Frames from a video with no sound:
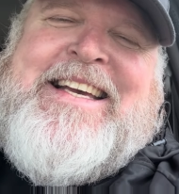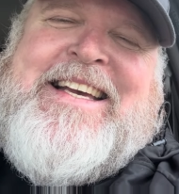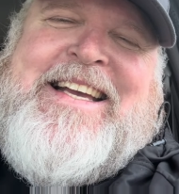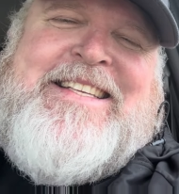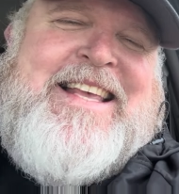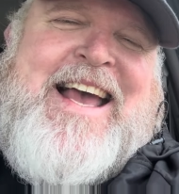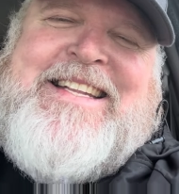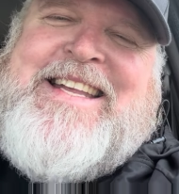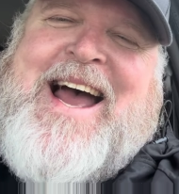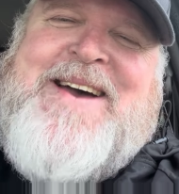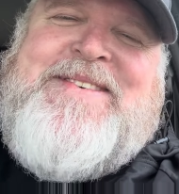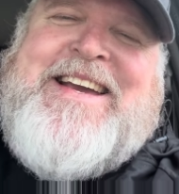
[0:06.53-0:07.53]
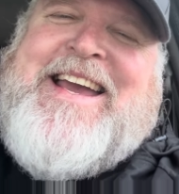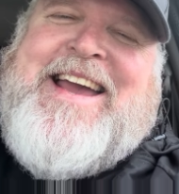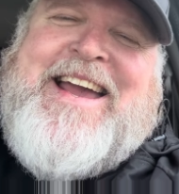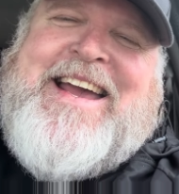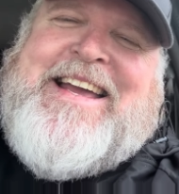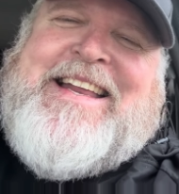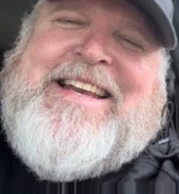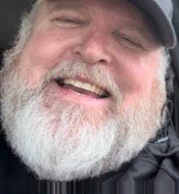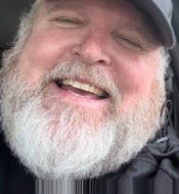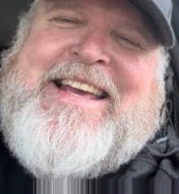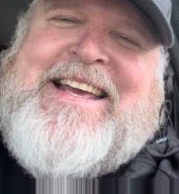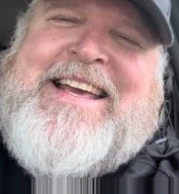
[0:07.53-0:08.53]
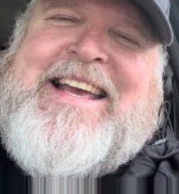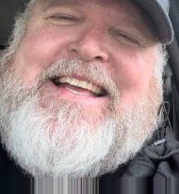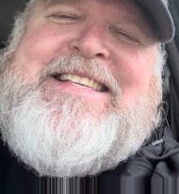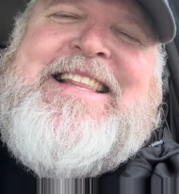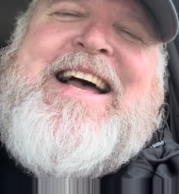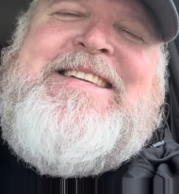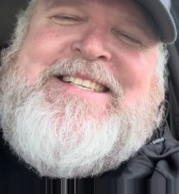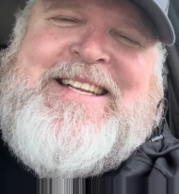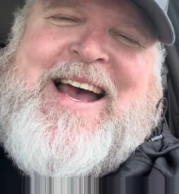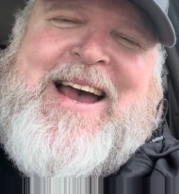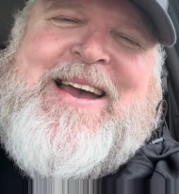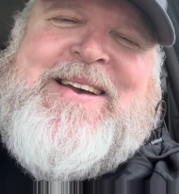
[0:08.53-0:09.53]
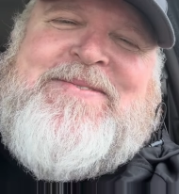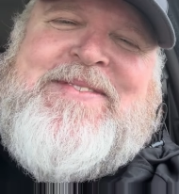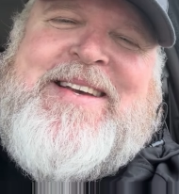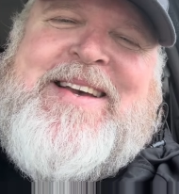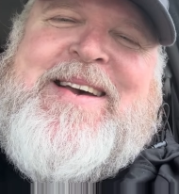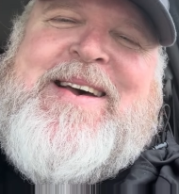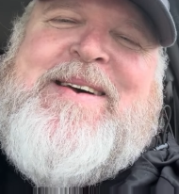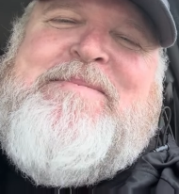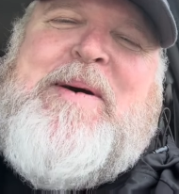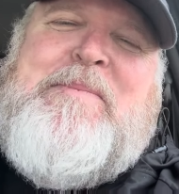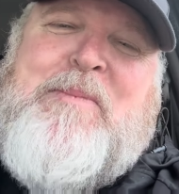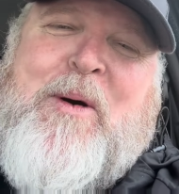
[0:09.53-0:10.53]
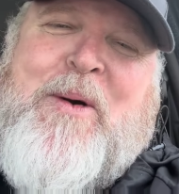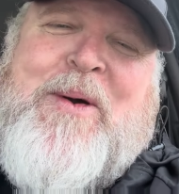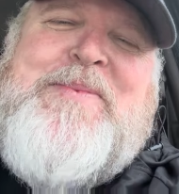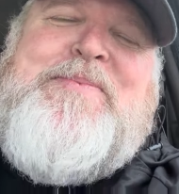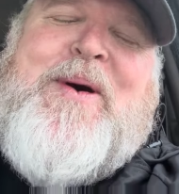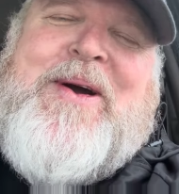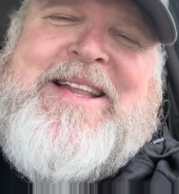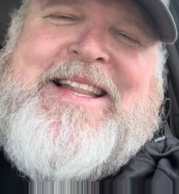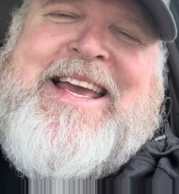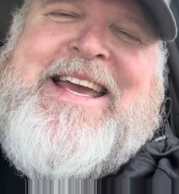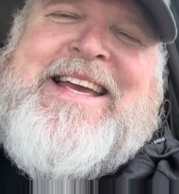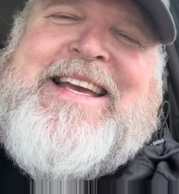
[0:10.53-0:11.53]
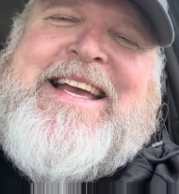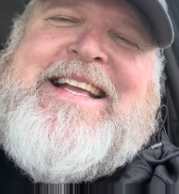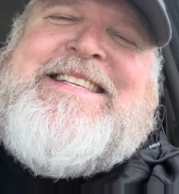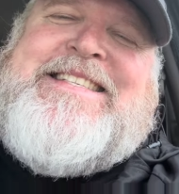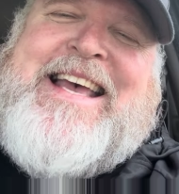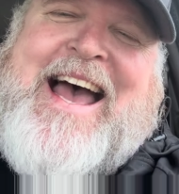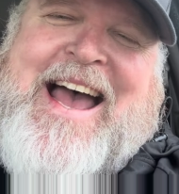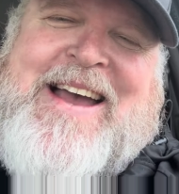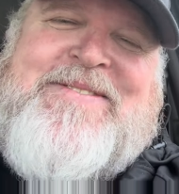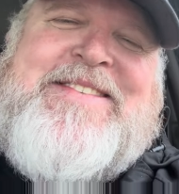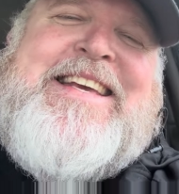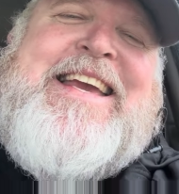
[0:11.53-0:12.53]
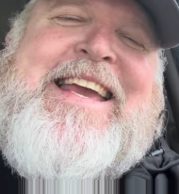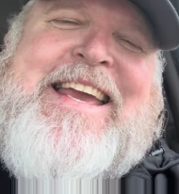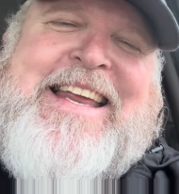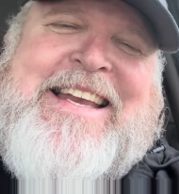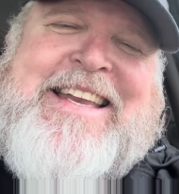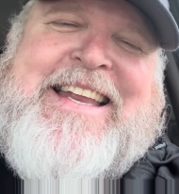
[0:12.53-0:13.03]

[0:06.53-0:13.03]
It's that time again. It's lunchtime. But more importantly, it's time to eat.